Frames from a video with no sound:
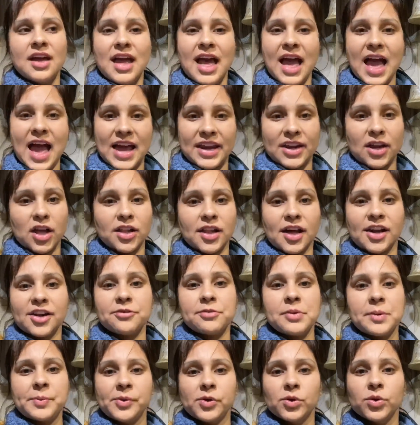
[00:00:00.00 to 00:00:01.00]
And a lot of
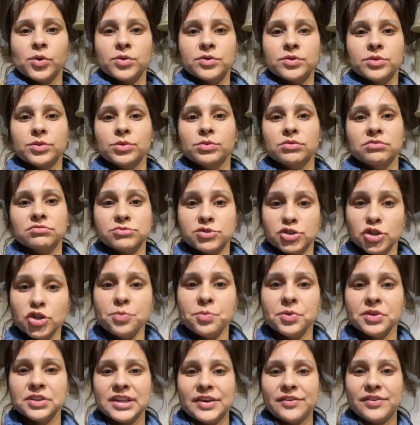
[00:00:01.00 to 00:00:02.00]
people who do
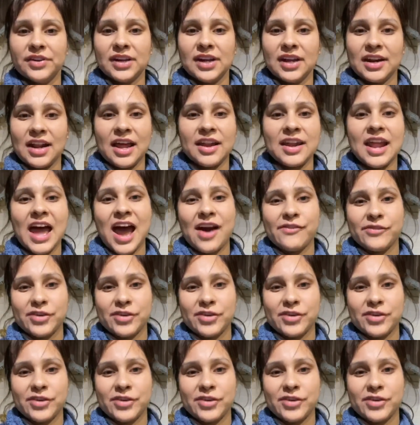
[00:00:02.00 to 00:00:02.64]
believe in it and have